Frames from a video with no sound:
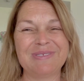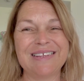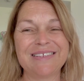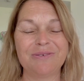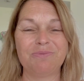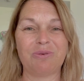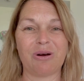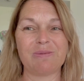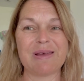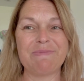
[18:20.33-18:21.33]
This will
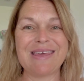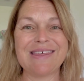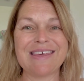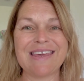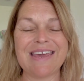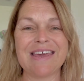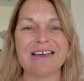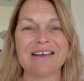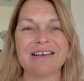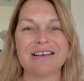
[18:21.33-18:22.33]
probably be
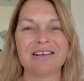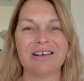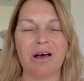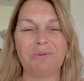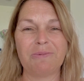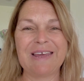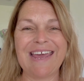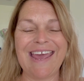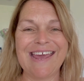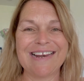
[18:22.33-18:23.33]
I'll
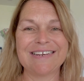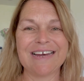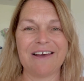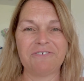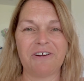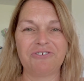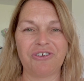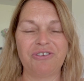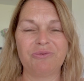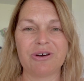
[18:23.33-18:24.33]
probably end after I've
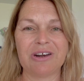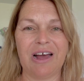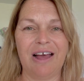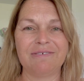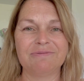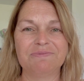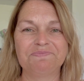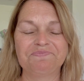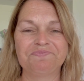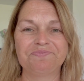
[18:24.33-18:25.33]
shown you what I've
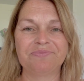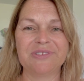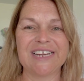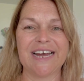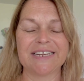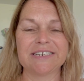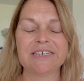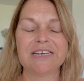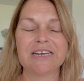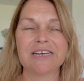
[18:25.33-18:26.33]
done,
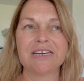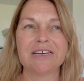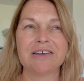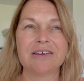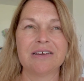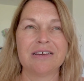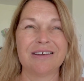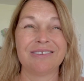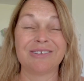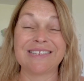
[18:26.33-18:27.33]

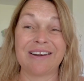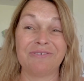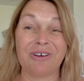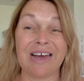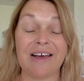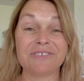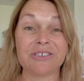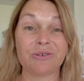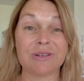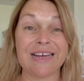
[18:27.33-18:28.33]
because then I've got after
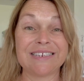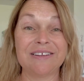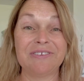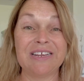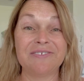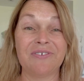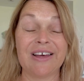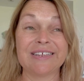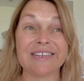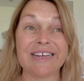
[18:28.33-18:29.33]
school activities,
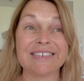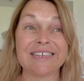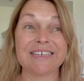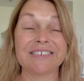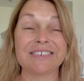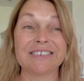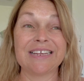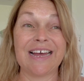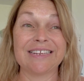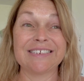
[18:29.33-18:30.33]
violin lessons,
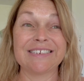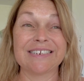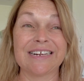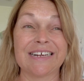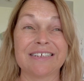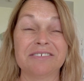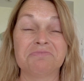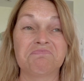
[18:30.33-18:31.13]
out to dinner.